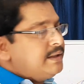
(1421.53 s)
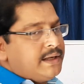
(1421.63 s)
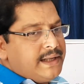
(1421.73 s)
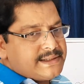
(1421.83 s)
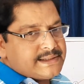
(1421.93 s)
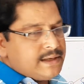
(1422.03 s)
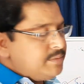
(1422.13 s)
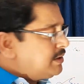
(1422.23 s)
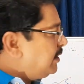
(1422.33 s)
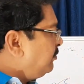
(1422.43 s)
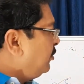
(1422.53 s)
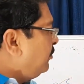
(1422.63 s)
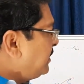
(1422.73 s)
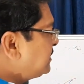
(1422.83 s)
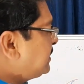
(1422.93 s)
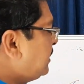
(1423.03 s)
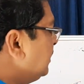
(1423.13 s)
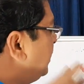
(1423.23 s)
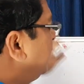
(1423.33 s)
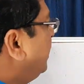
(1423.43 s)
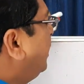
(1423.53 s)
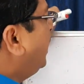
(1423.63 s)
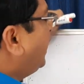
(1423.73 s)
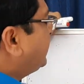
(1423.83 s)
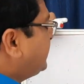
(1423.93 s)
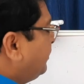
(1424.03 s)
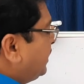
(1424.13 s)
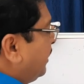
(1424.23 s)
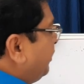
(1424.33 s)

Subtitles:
the next chemotherapy, we must examine the